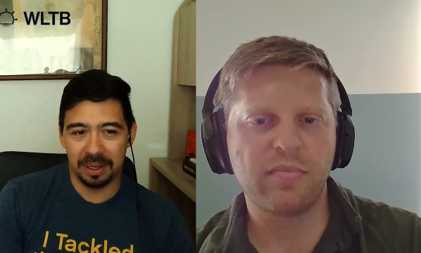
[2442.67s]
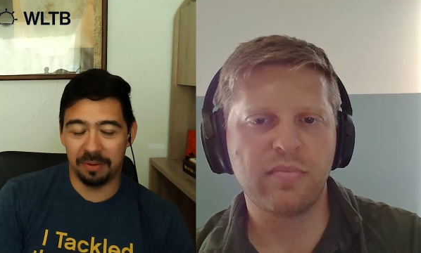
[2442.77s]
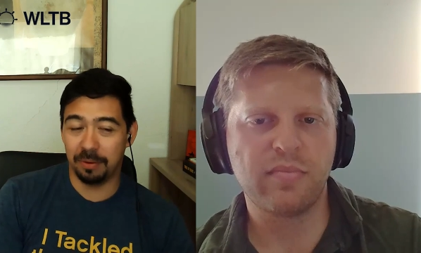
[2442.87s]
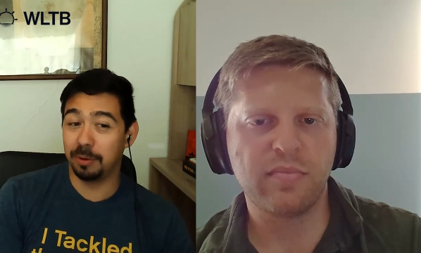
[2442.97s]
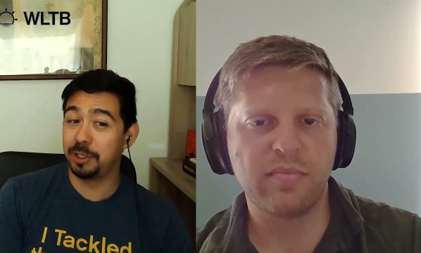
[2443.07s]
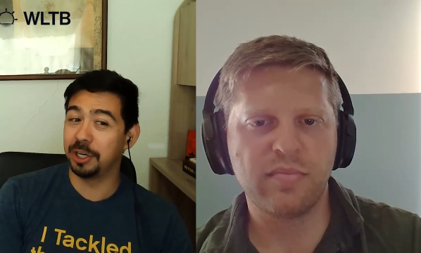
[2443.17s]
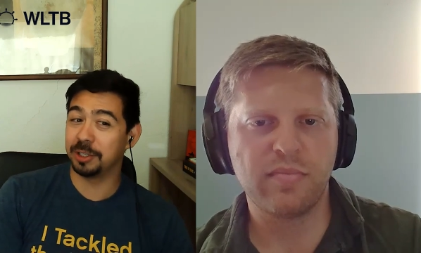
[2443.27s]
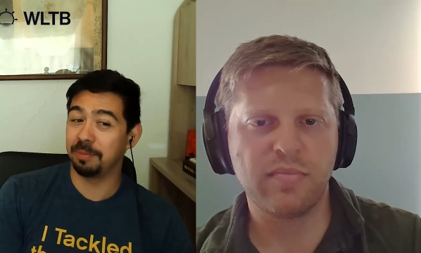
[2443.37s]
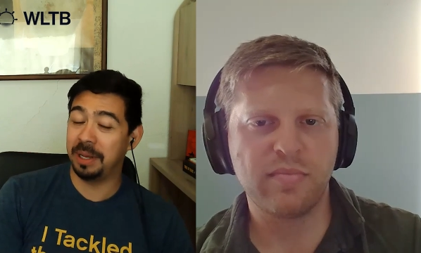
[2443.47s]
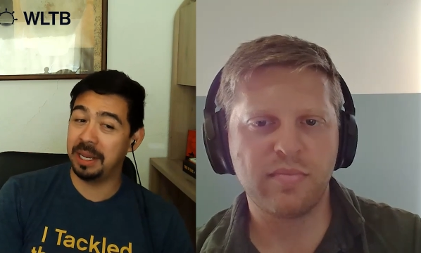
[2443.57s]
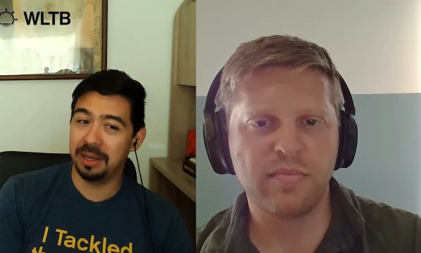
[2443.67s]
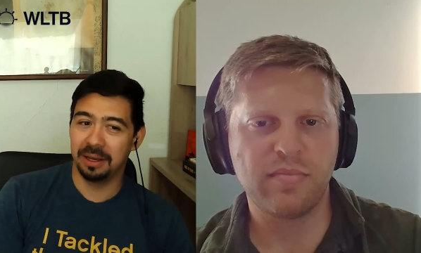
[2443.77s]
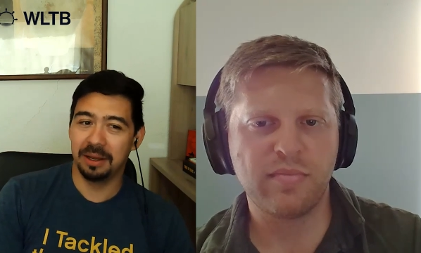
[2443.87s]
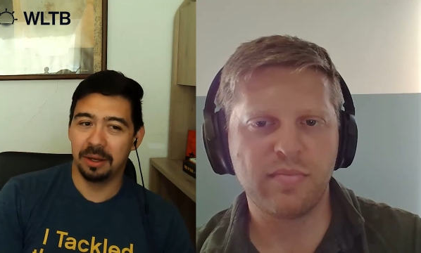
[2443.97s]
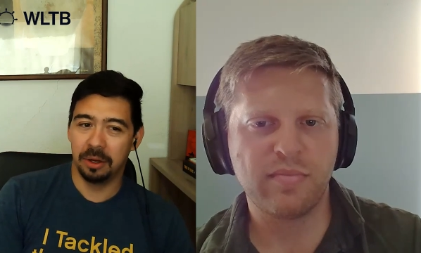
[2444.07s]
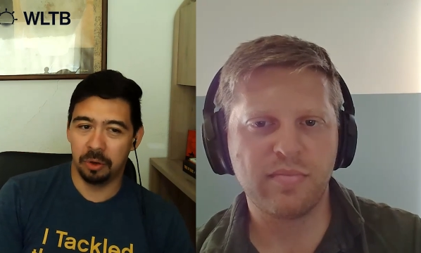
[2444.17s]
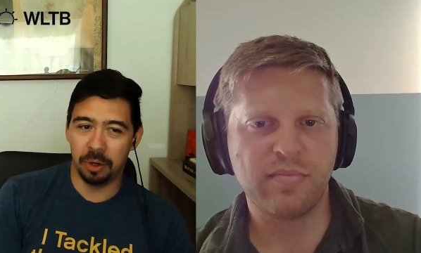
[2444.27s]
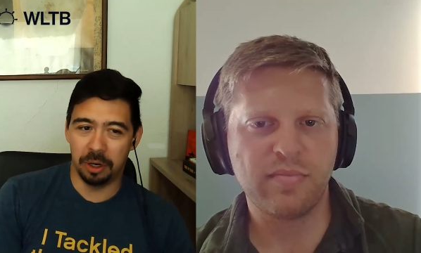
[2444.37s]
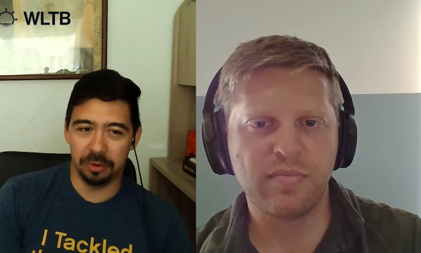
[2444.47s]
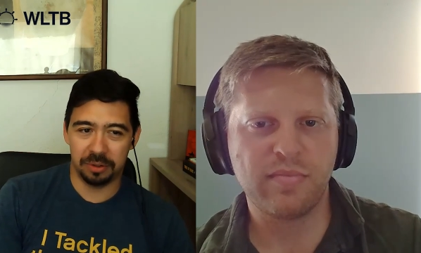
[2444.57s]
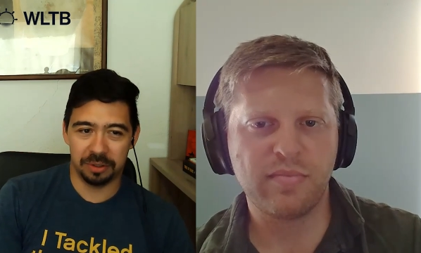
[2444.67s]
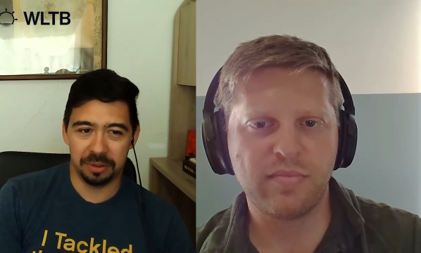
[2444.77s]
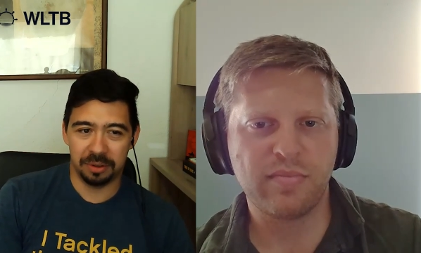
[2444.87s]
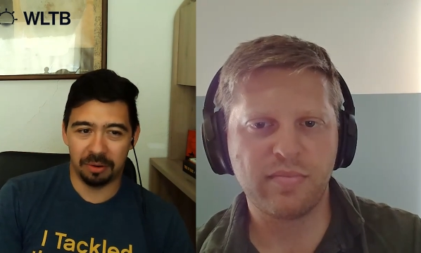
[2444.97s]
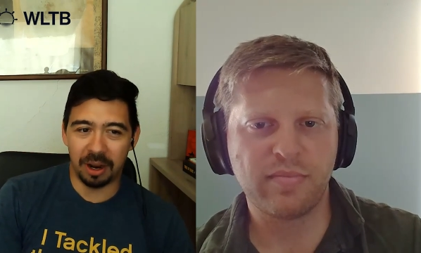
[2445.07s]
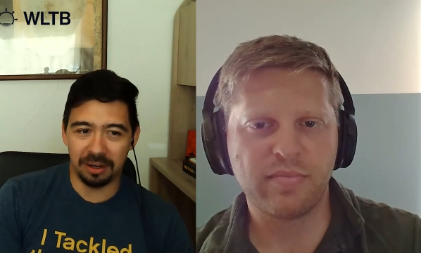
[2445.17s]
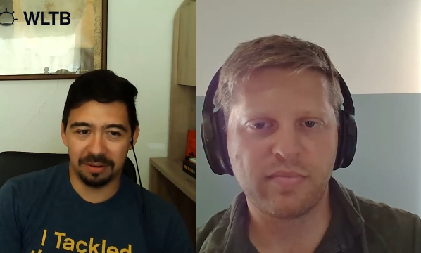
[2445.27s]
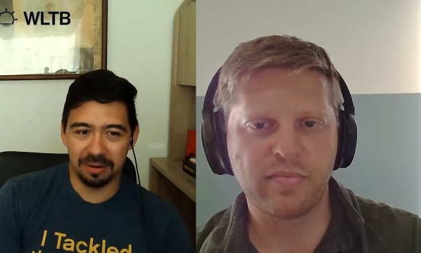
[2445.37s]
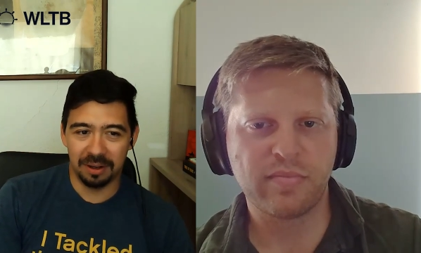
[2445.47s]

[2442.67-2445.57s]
Speaker 1: If it was just me, who knows, right?